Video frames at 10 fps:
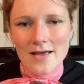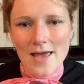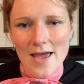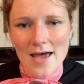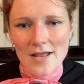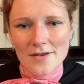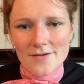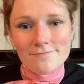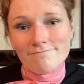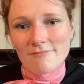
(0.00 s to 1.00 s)
And
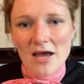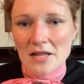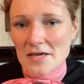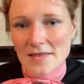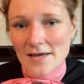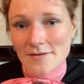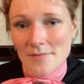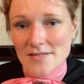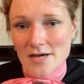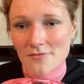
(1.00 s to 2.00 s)
I like that.
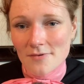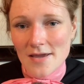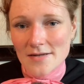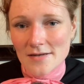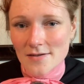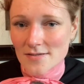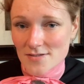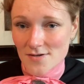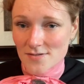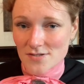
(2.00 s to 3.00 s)
That's how 1890
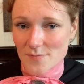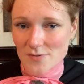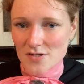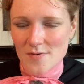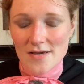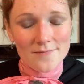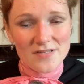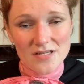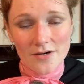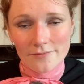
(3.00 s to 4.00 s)
skirts are supposed to be.
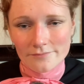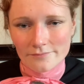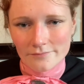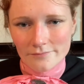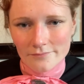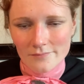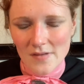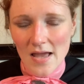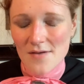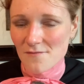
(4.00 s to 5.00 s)
So
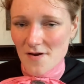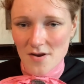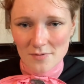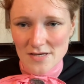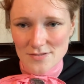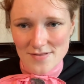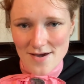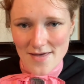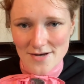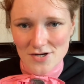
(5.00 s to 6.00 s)
I'm very pleased with how
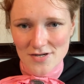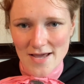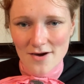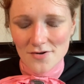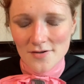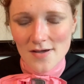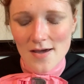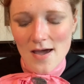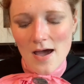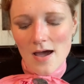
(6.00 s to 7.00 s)
that turned out.
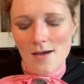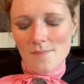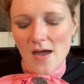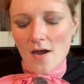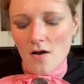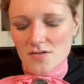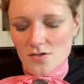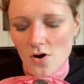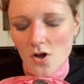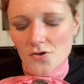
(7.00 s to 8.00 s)
I
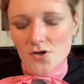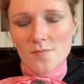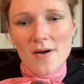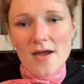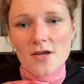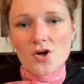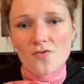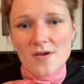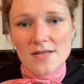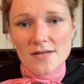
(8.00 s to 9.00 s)
also altered my
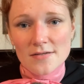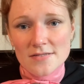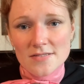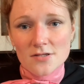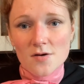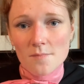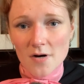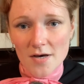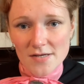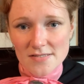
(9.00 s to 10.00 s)
Korean silk
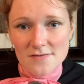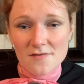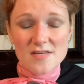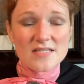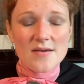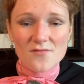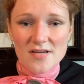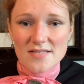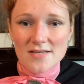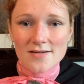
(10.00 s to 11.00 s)
bodice for the same
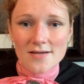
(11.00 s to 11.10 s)
reason.